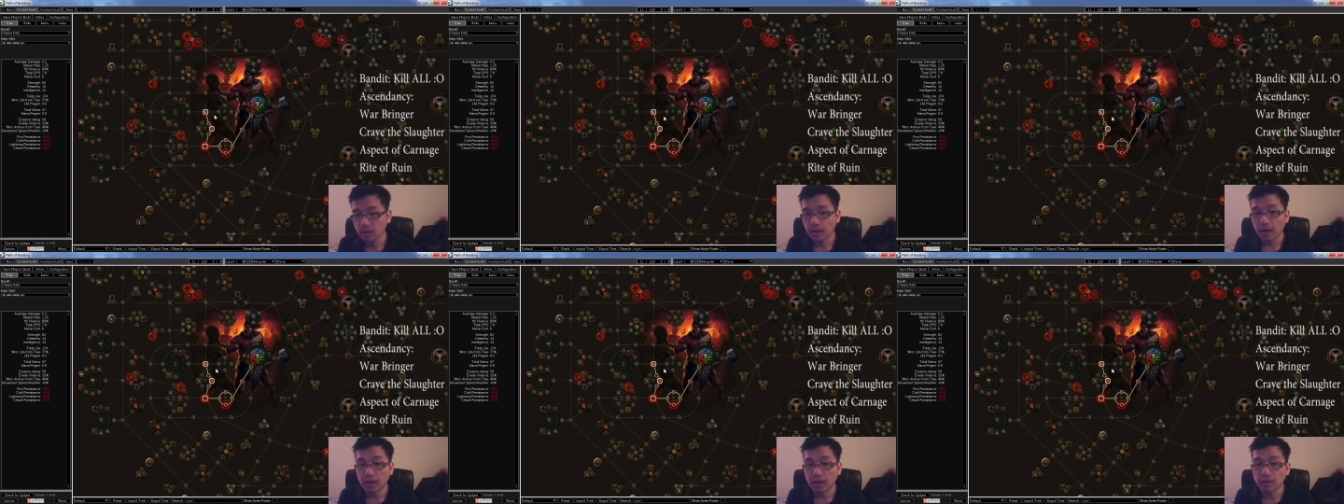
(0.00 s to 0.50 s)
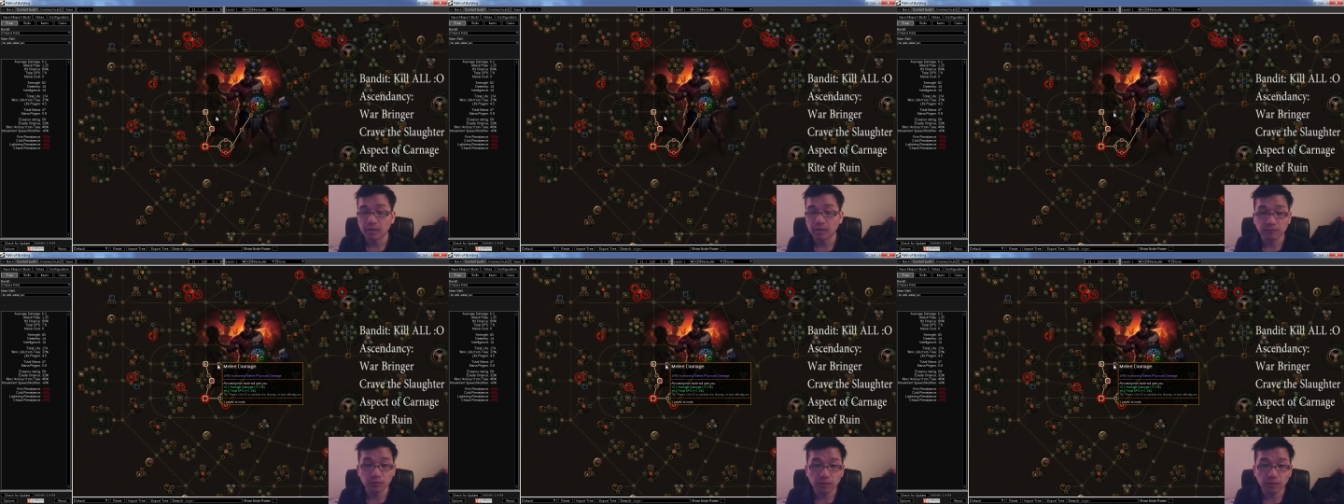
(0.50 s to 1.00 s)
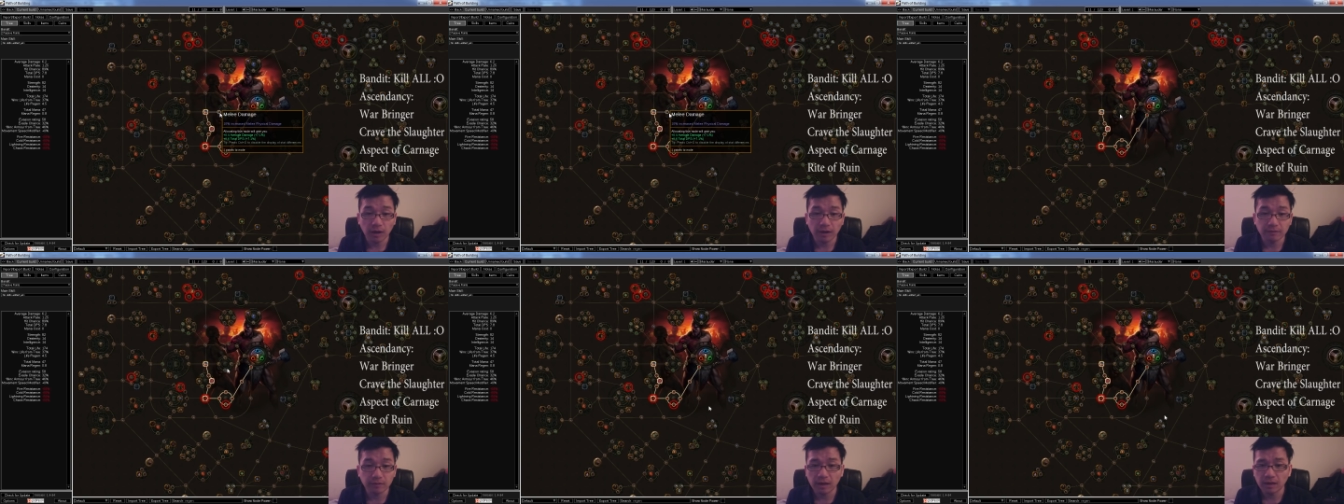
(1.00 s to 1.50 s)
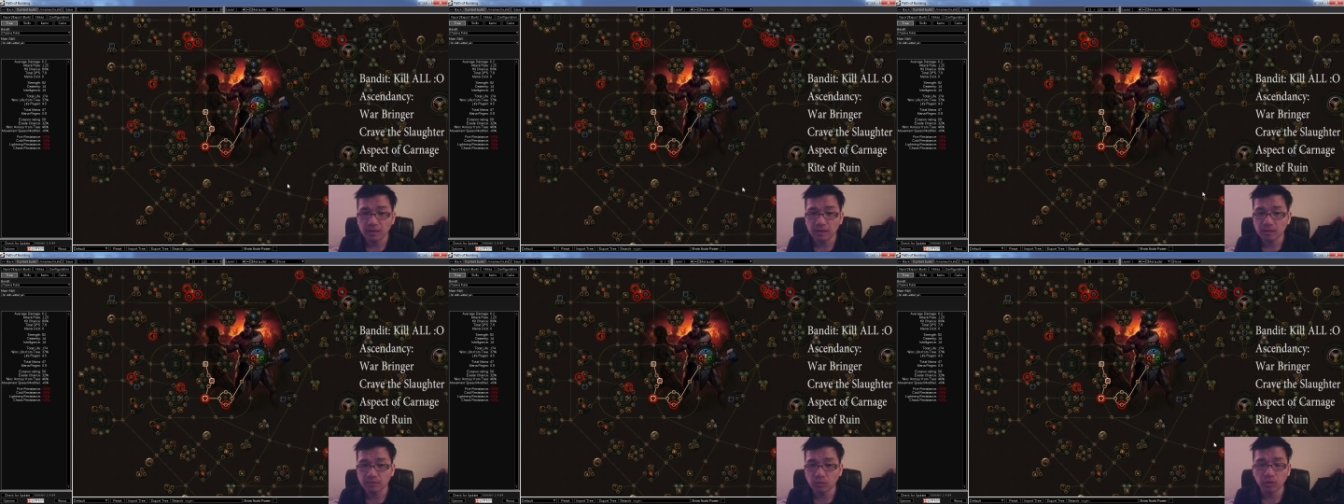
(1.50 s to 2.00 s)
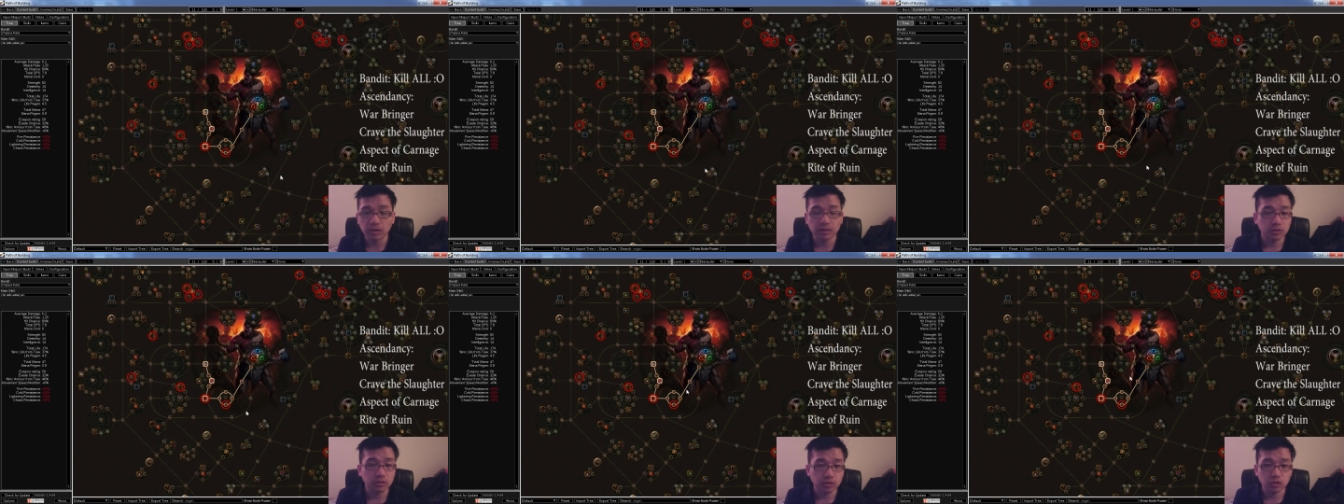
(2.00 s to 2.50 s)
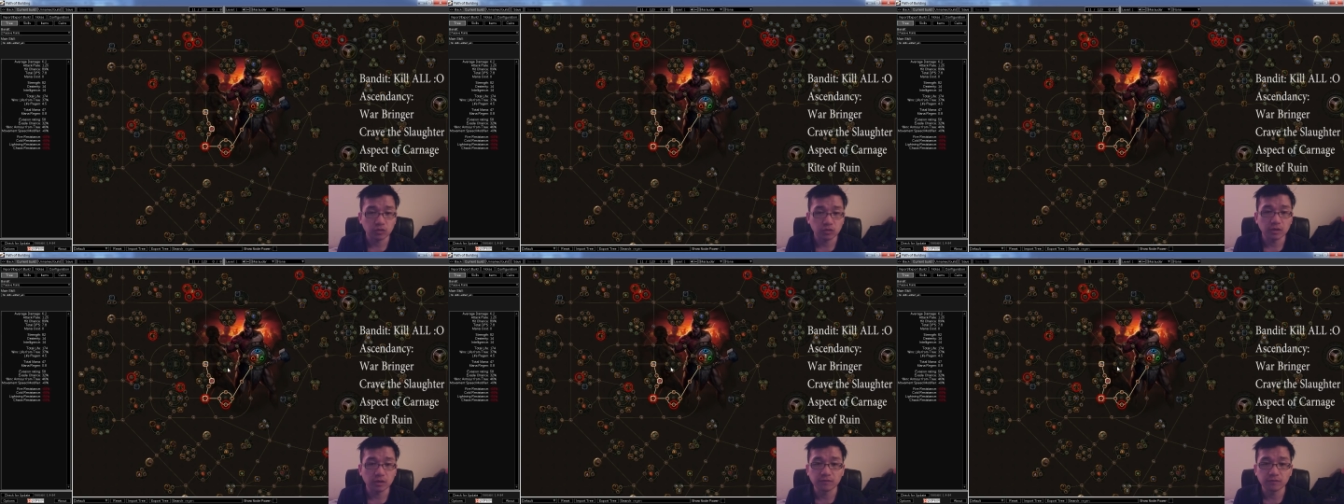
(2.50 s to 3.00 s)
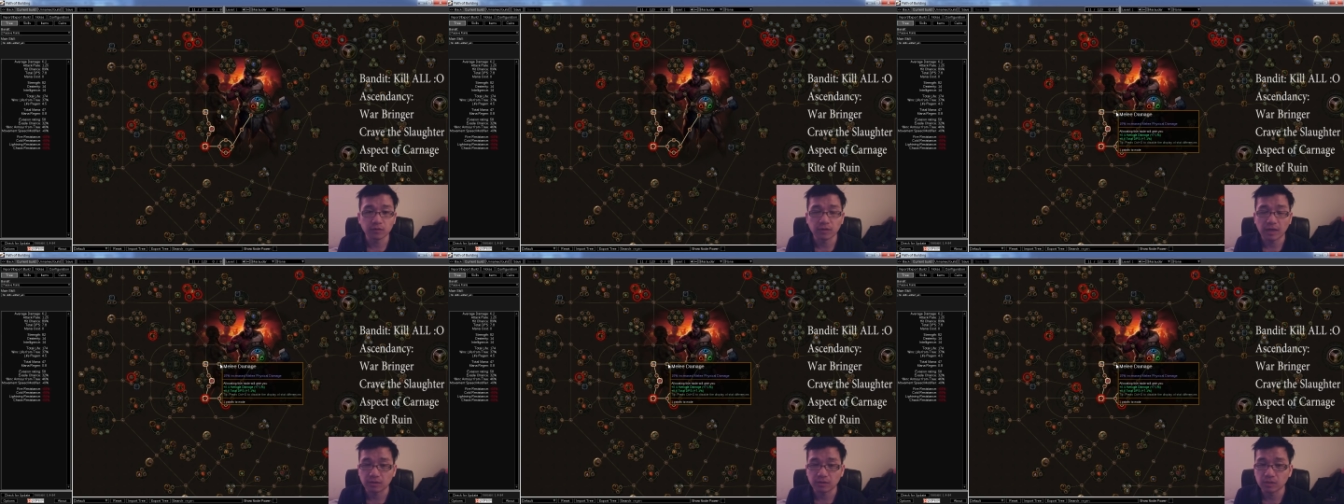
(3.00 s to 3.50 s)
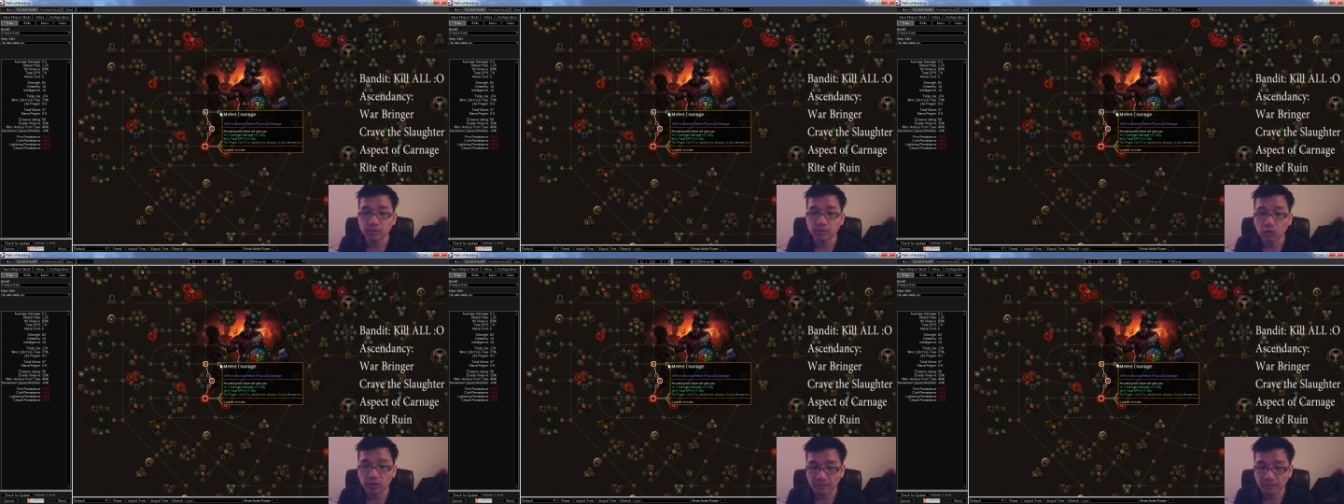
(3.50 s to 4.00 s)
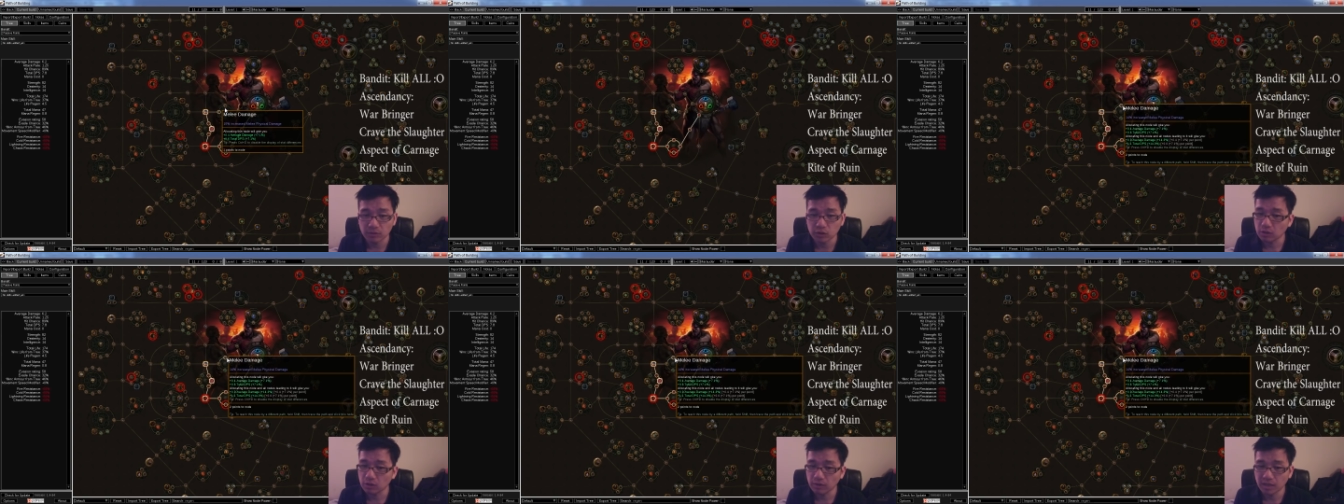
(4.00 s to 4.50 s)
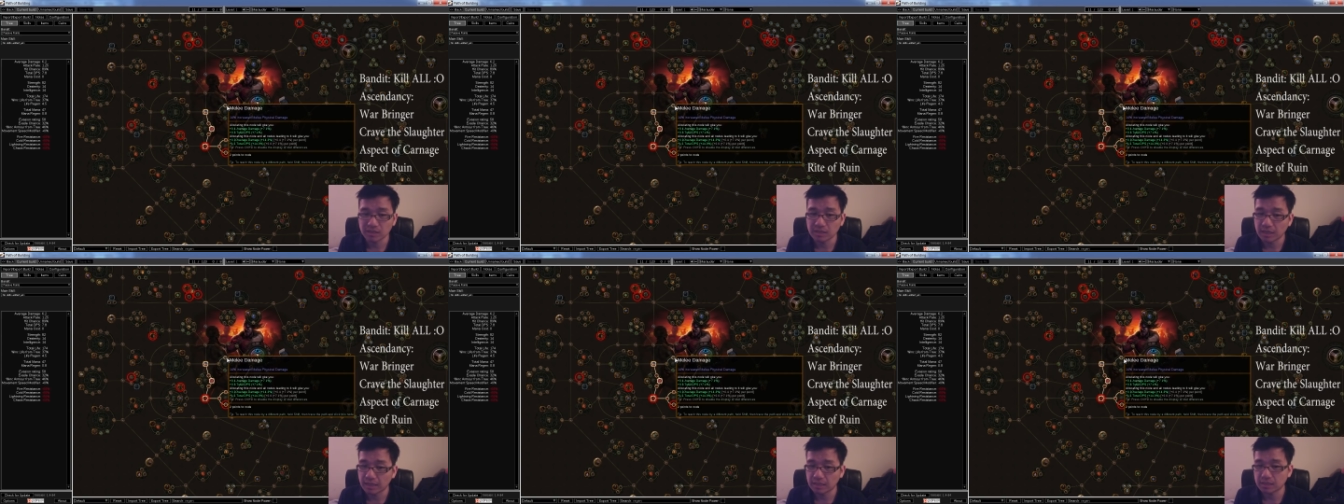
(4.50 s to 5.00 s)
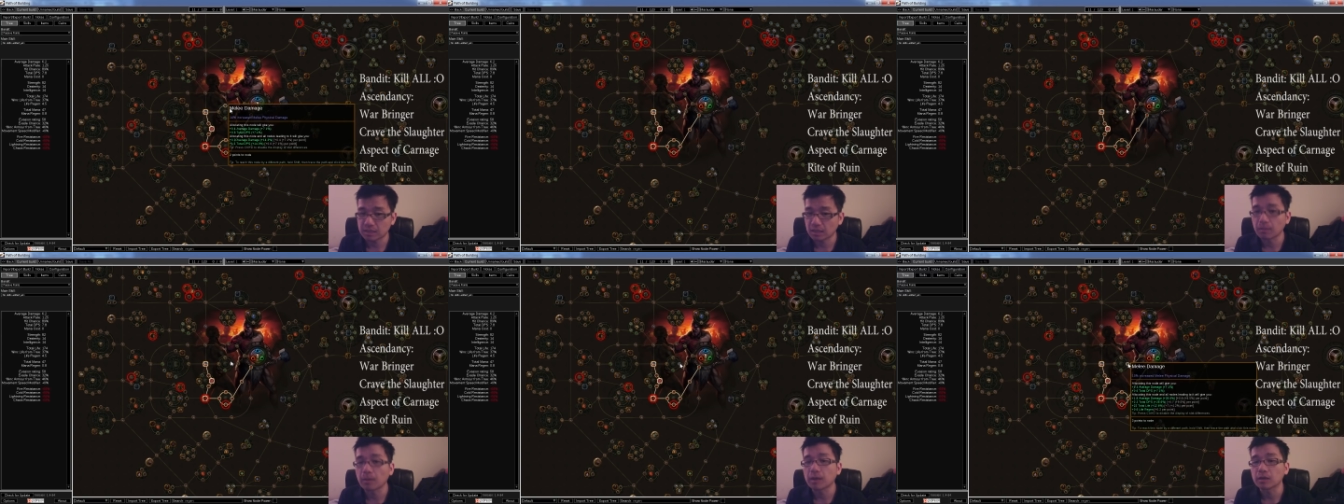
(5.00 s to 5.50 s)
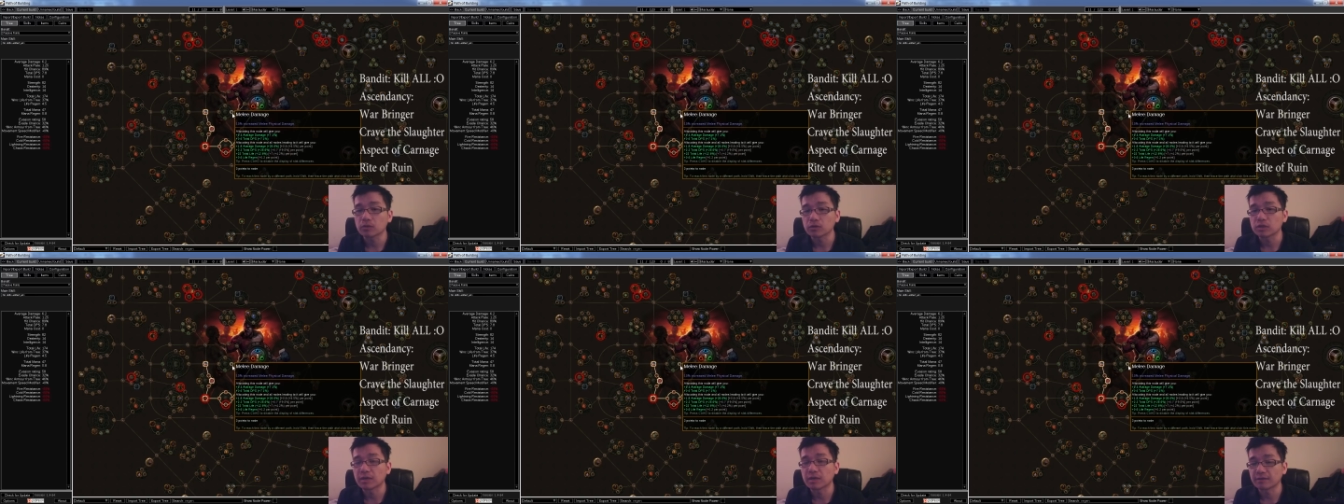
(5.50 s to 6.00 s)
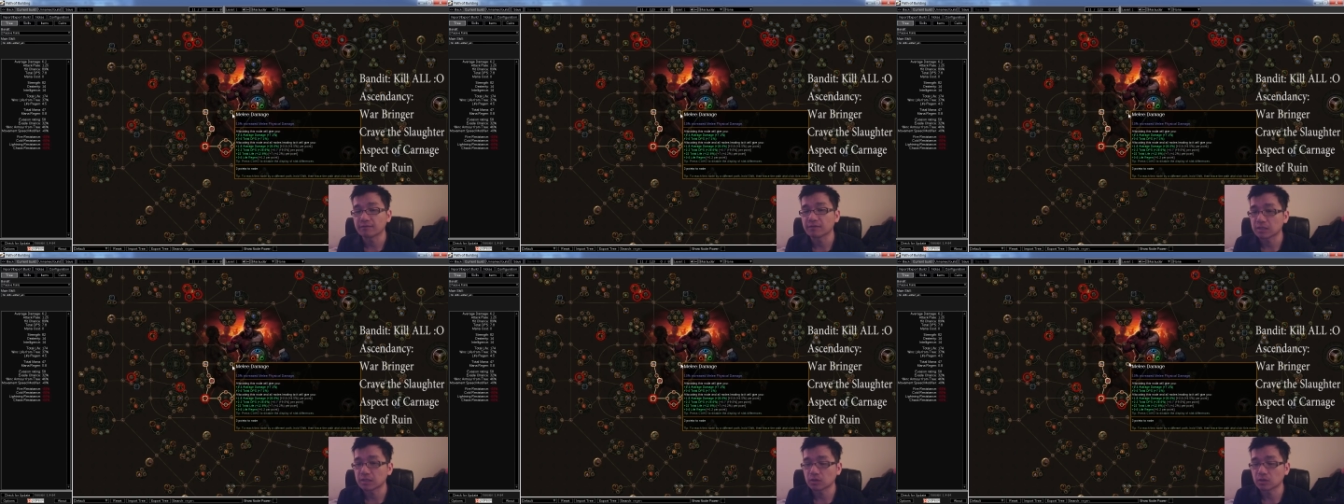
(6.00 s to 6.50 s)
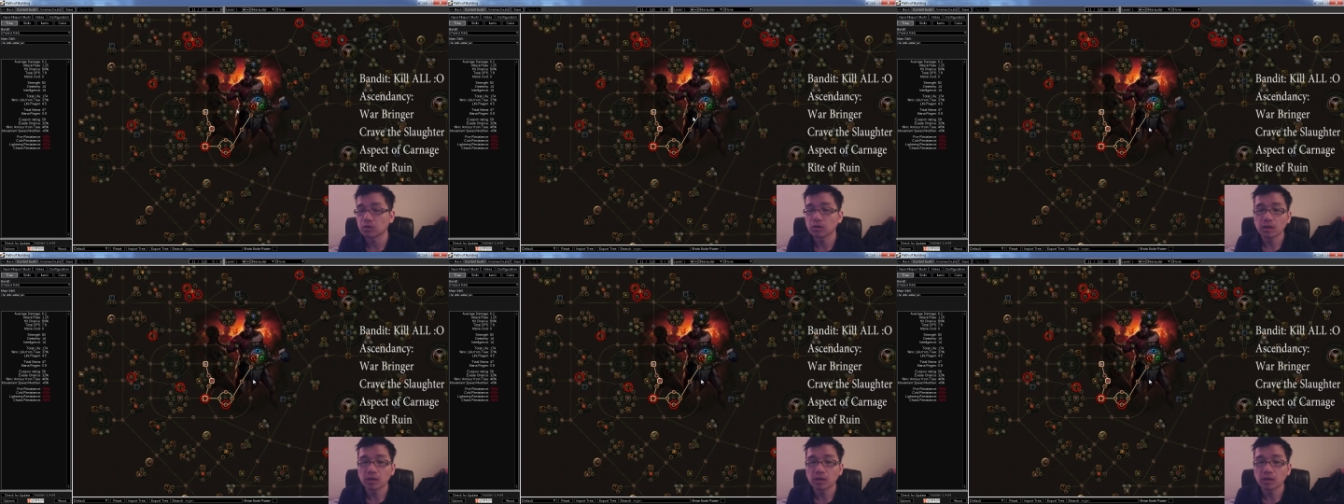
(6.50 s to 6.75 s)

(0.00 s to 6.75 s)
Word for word: And if you ever, at any point during the tree, you feel like you need more damage, go ahead and take some increased melee physical